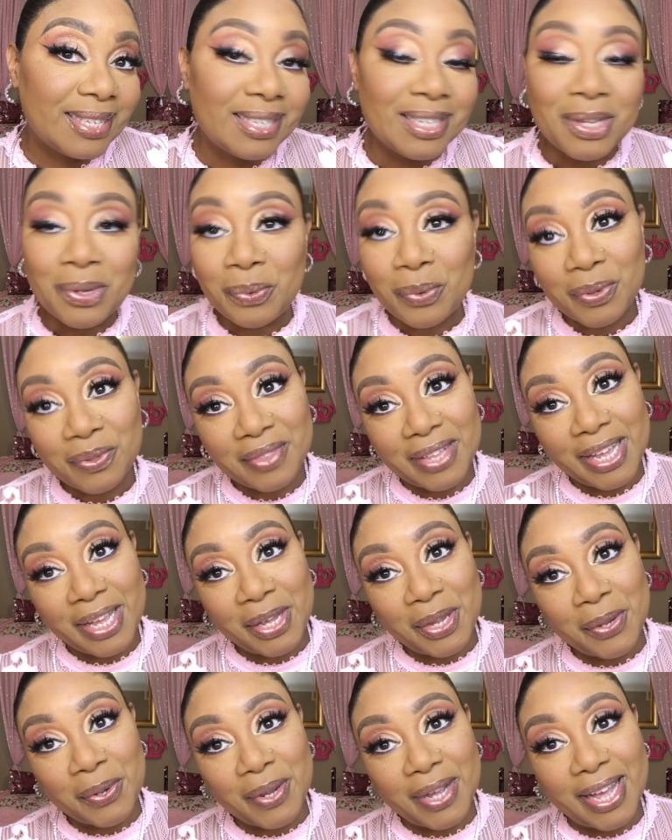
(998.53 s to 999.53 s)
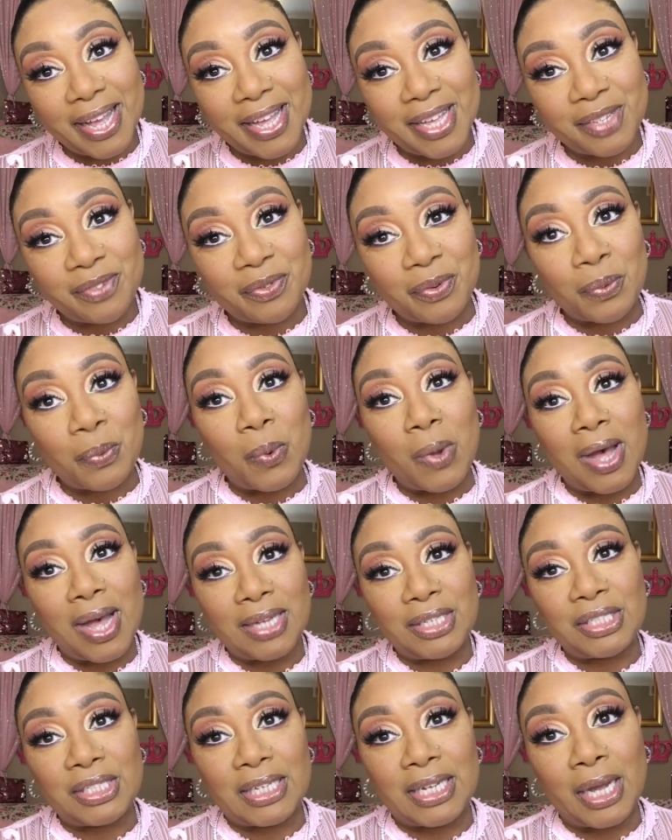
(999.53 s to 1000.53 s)
Well, thank you guys for
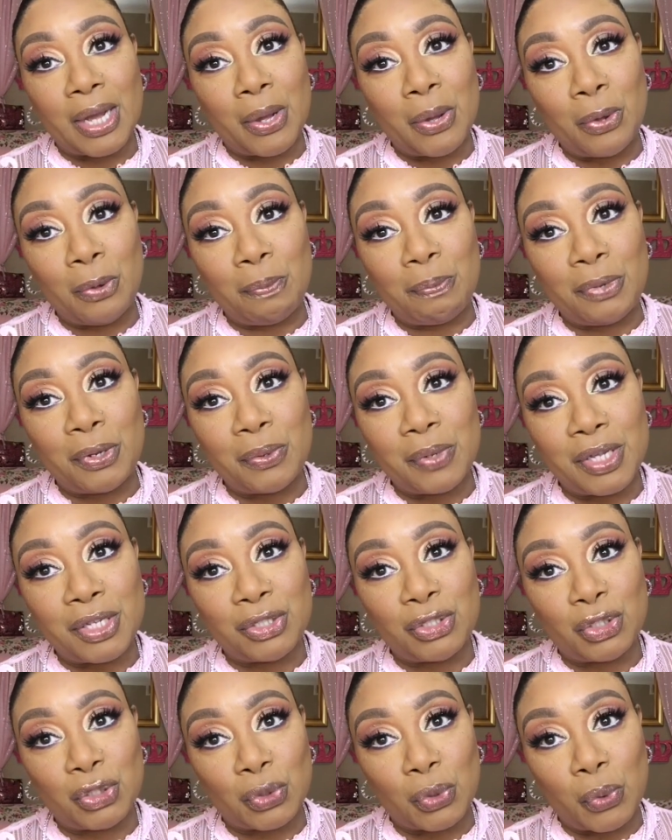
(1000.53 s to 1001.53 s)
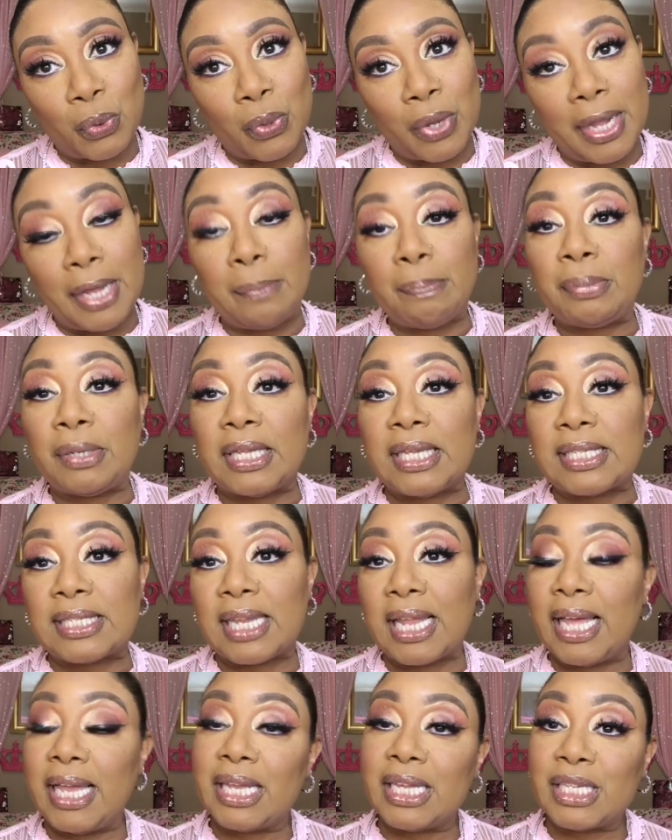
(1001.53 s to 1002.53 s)
watching. I hope you enjoyed. Please
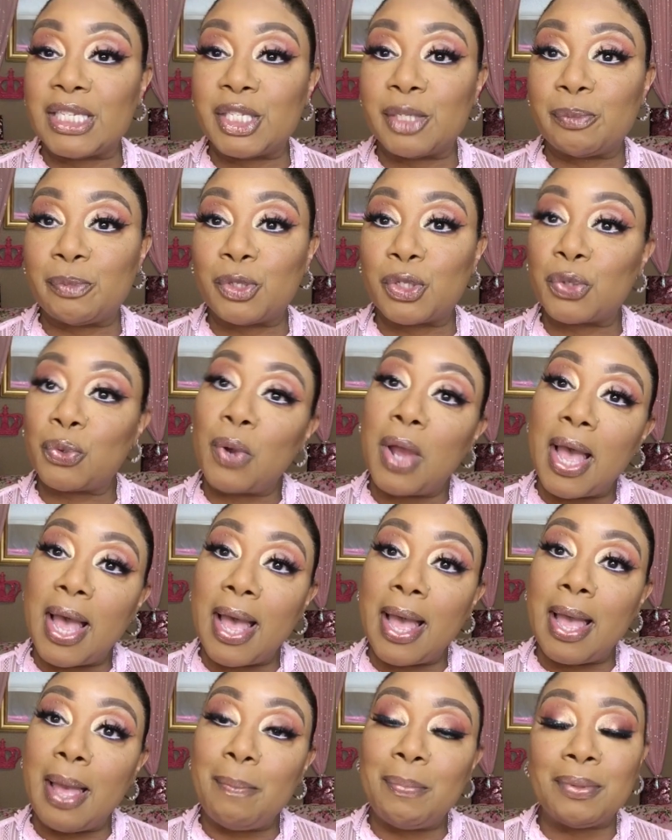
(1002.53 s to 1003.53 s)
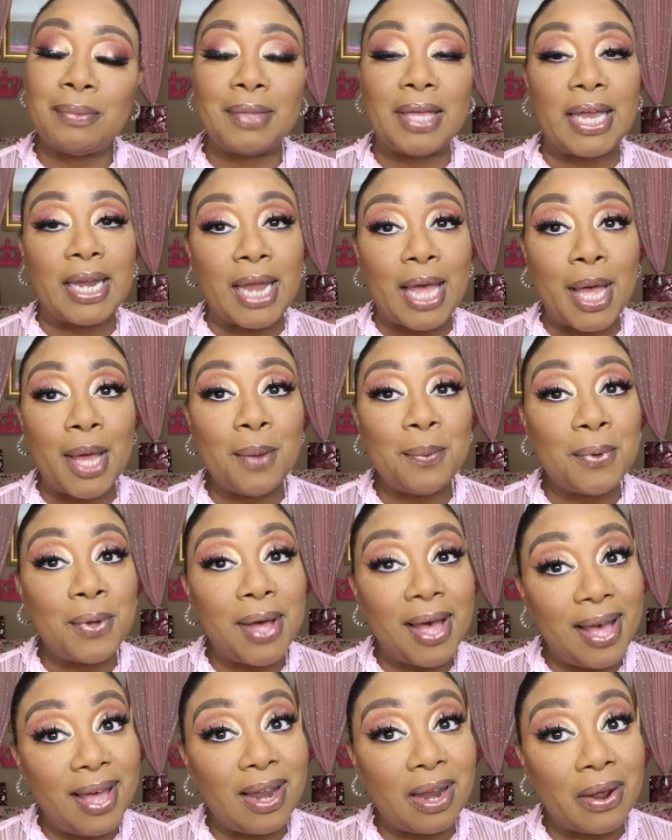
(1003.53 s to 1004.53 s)
like and subscribe, and I will
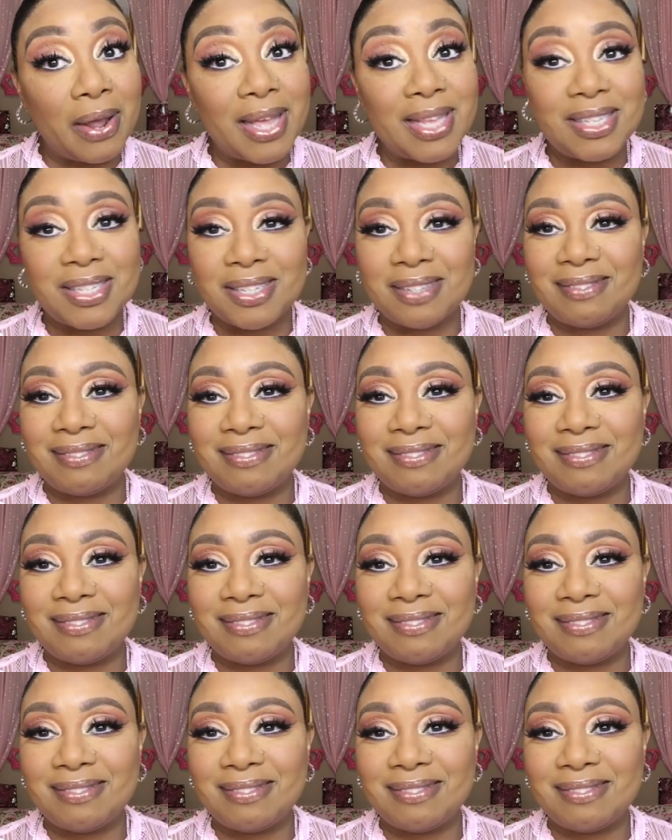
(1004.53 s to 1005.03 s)
holler at you.